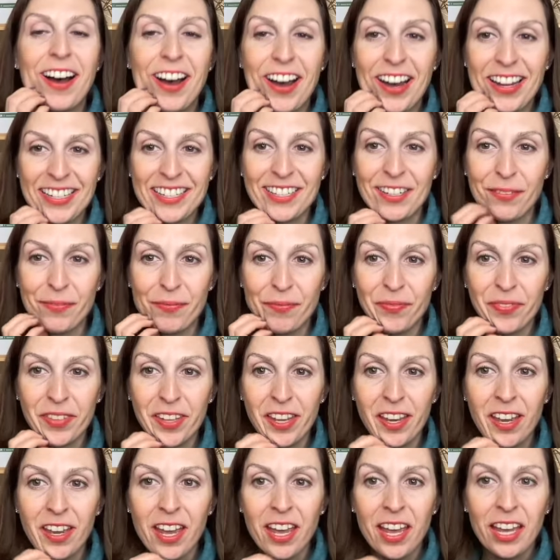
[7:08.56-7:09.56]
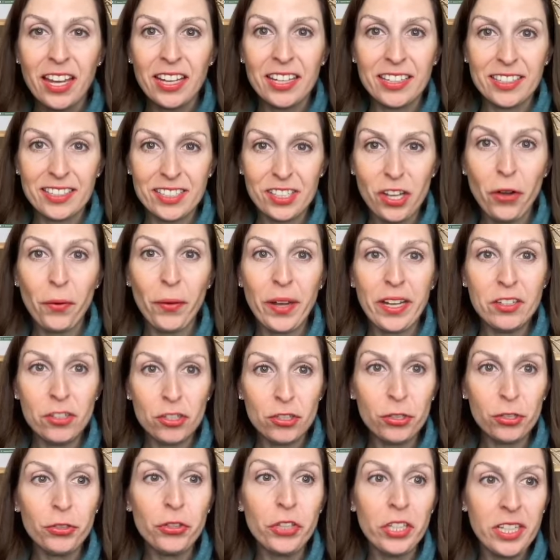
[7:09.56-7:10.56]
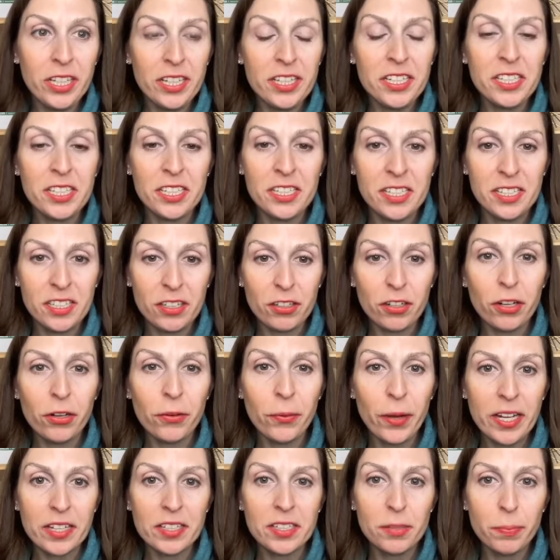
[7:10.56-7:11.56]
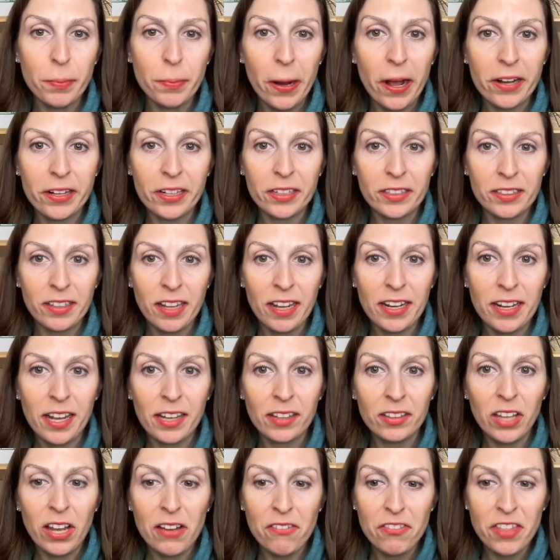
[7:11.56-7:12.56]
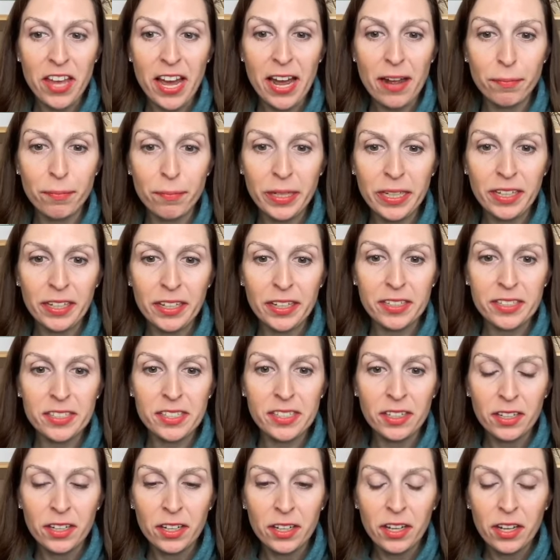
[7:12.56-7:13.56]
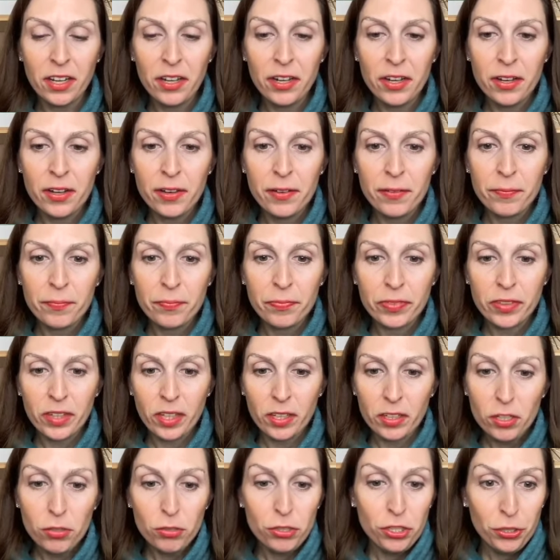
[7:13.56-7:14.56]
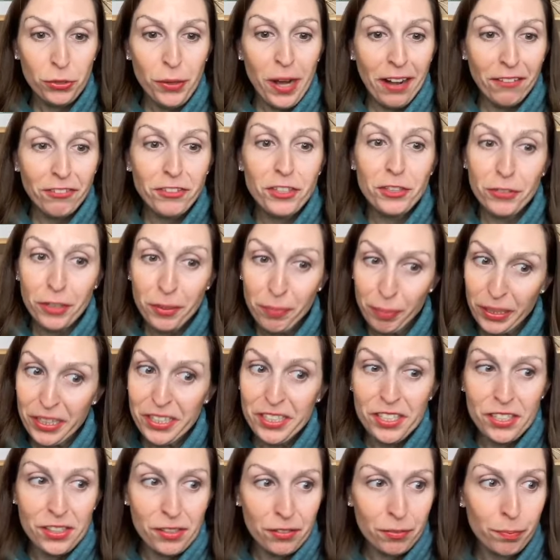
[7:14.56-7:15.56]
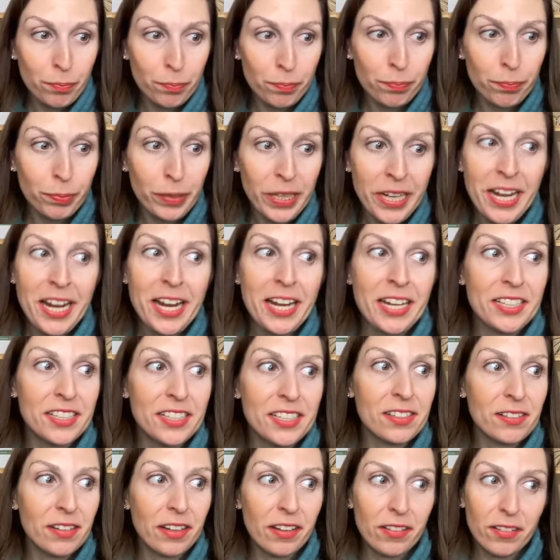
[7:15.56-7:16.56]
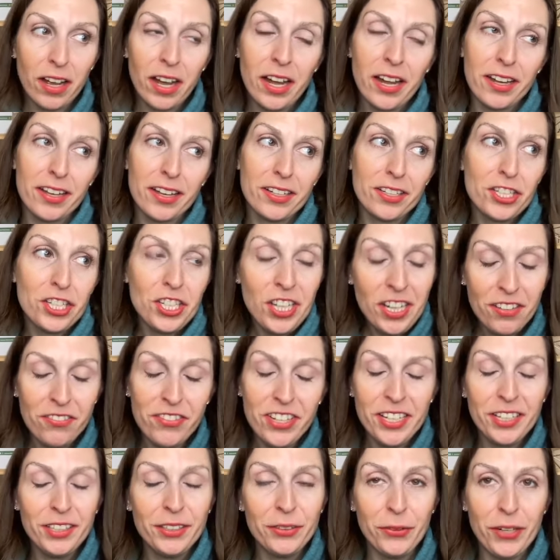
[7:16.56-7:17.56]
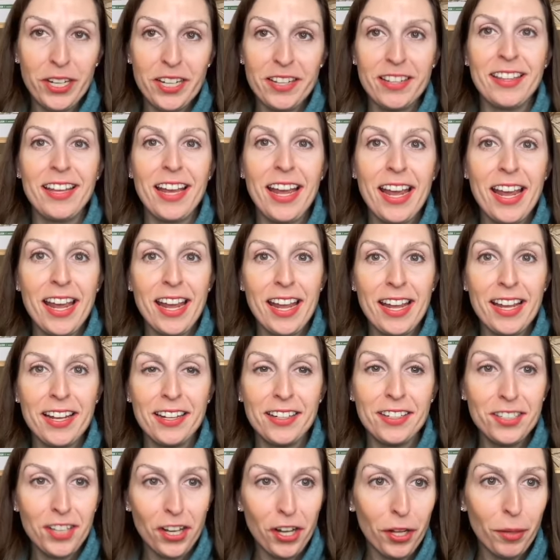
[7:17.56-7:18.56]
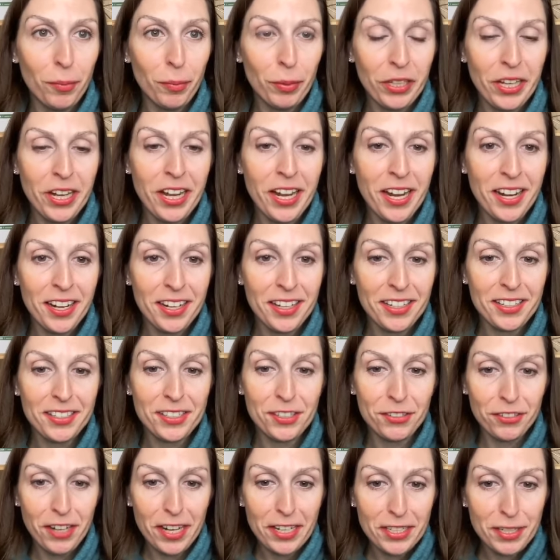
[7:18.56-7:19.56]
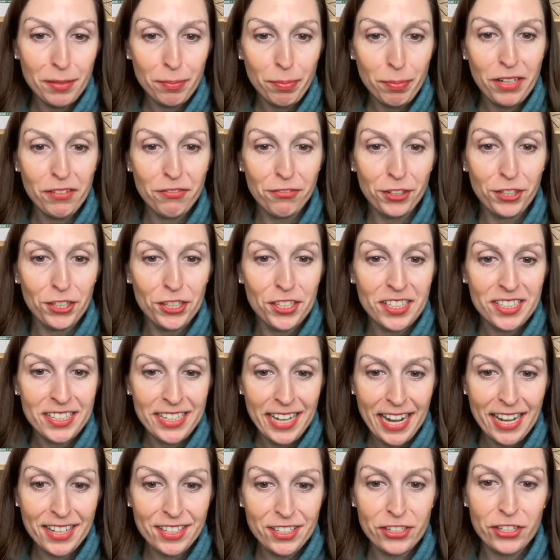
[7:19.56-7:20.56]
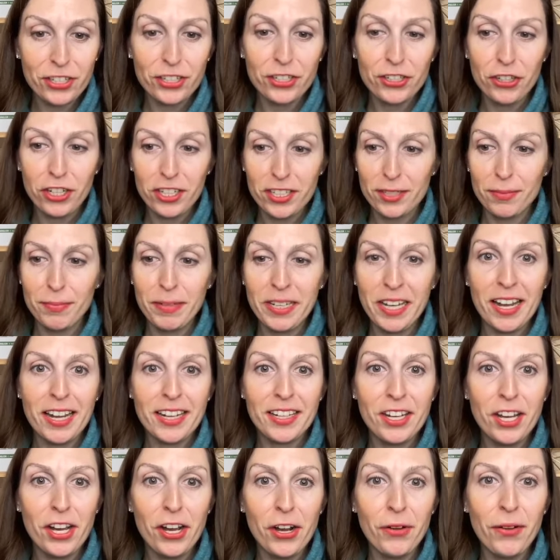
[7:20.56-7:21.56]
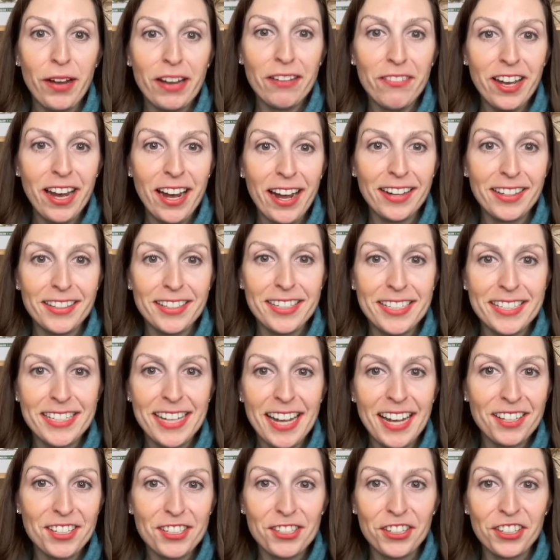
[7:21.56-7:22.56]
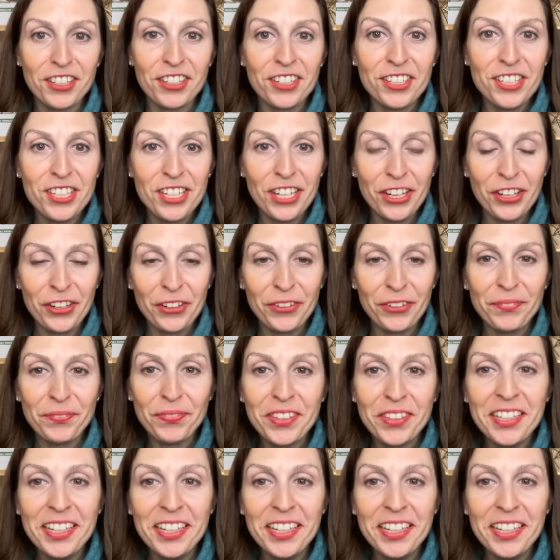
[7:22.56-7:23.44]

Awesome. So it truly is a zero waste product then. I love that because you do have to replace the blades. Shaving with a dull blade is a recipe for disaster. Trust me, I know. I've had a disaster or two.